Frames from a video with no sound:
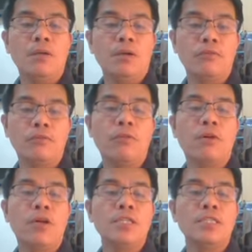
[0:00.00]
of
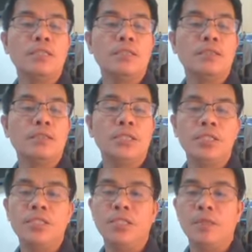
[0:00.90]
course, there
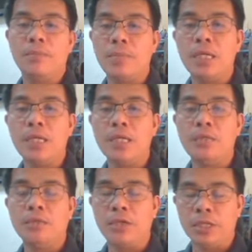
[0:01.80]
shall be
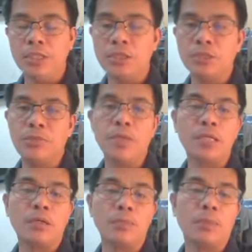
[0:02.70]
or it should be
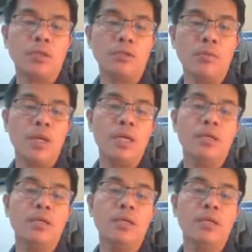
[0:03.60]
coupled with